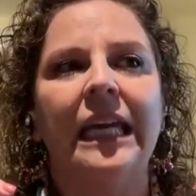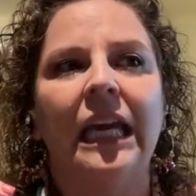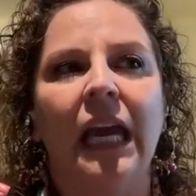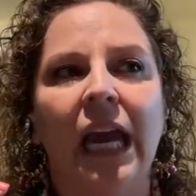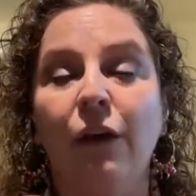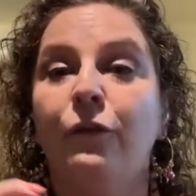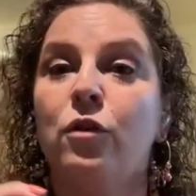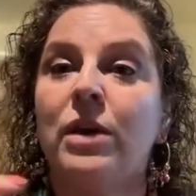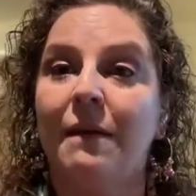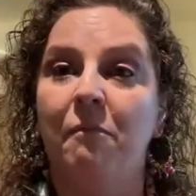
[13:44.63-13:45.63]
Like
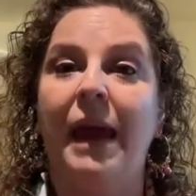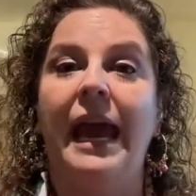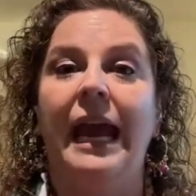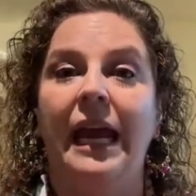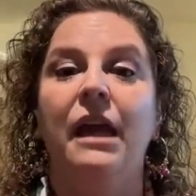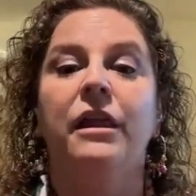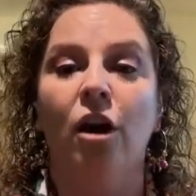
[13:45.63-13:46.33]
if you can pay,